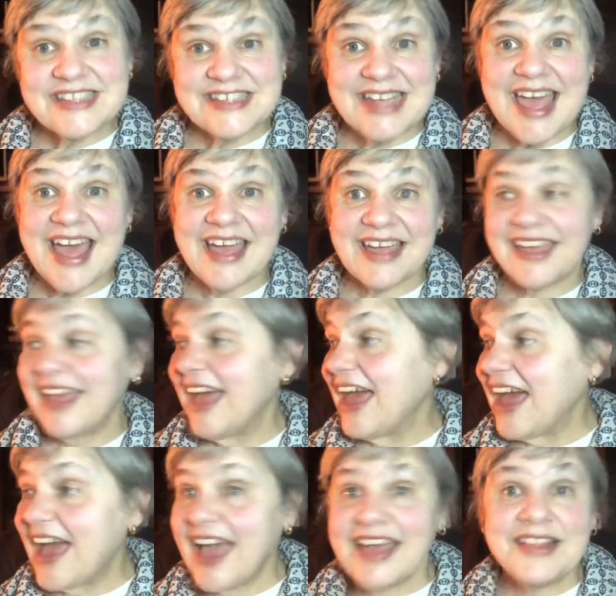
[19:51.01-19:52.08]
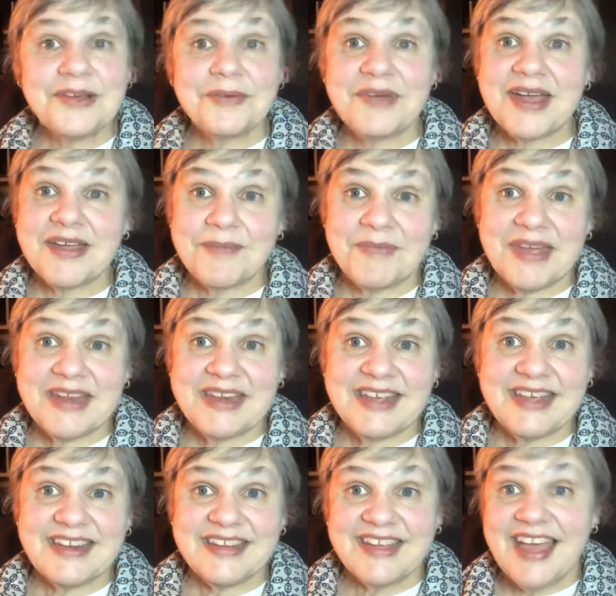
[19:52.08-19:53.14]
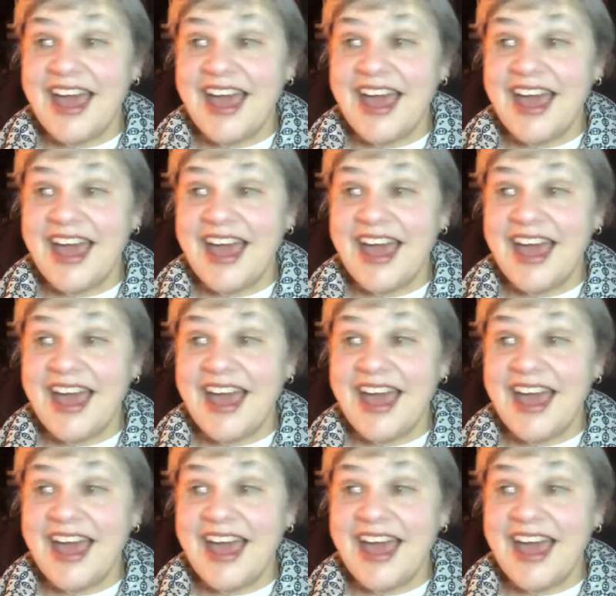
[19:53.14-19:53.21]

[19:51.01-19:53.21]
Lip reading: tag, highly recommend it.